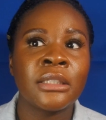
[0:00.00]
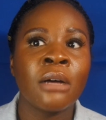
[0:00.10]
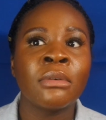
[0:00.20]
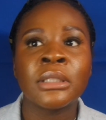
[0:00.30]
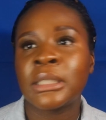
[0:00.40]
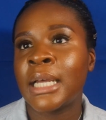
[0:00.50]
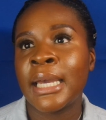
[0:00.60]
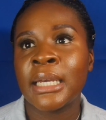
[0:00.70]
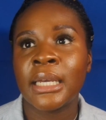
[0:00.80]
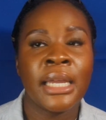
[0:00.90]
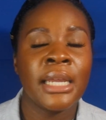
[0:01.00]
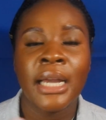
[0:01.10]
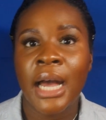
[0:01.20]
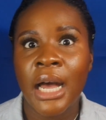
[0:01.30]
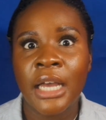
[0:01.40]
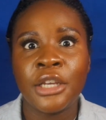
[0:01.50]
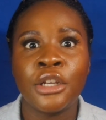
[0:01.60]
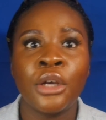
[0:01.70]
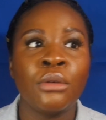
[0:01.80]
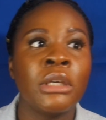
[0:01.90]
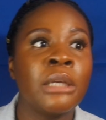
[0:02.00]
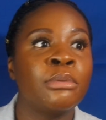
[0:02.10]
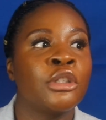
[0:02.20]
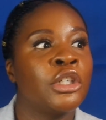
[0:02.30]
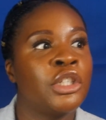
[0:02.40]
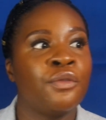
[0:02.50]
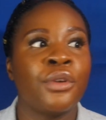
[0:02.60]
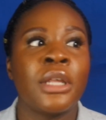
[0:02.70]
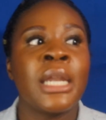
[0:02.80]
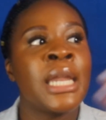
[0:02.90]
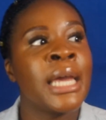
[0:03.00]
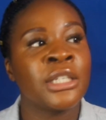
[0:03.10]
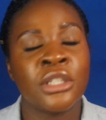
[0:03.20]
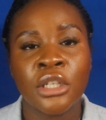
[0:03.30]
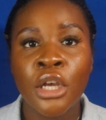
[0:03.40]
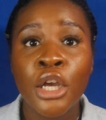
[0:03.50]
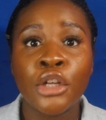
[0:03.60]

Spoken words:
it's almost like getting high, you know, you keep searching for the next